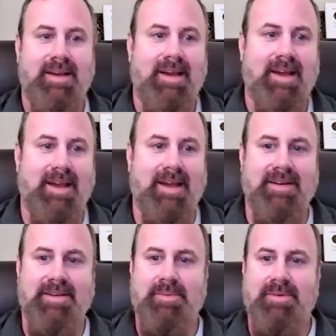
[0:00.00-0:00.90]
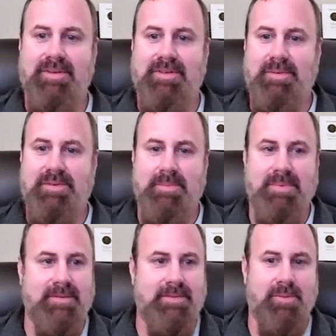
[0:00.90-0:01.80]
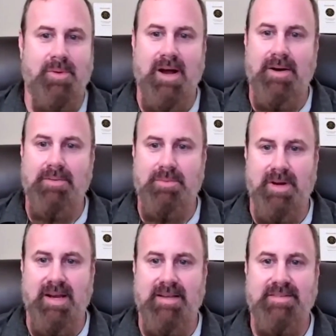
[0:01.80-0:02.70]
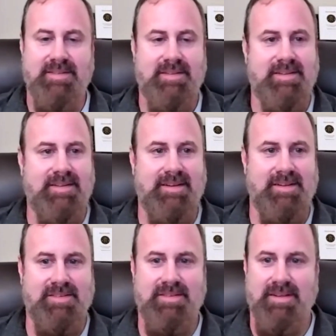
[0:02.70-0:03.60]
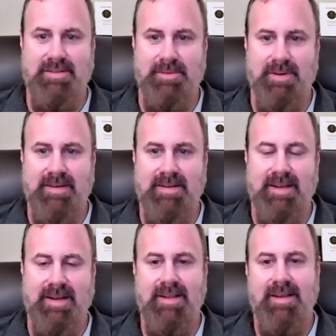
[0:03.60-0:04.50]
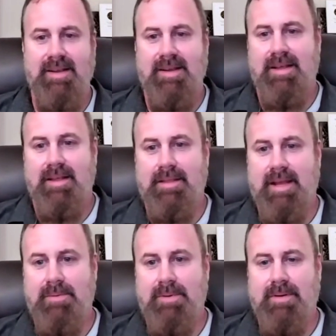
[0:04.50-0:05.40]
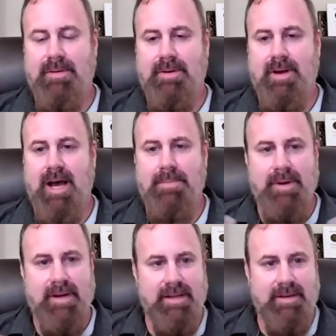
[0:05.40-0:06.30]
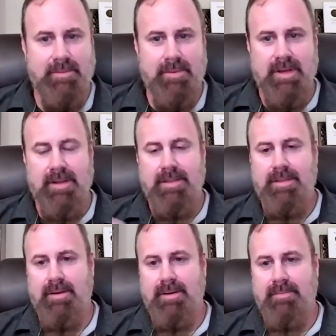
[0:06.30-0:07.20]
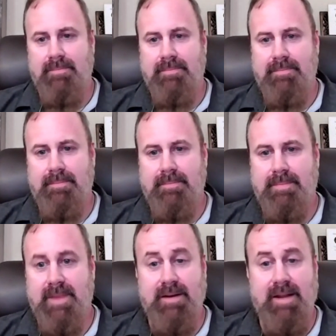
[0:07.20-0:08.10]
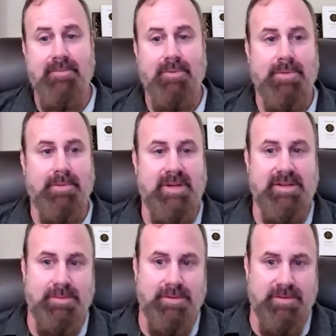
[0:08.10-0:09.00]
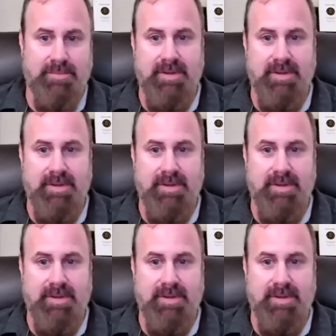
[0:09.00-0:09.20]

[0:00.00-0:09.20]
And it was a bit of the Wild West in a sense, right? And they were operating with, they didn't have all the resources we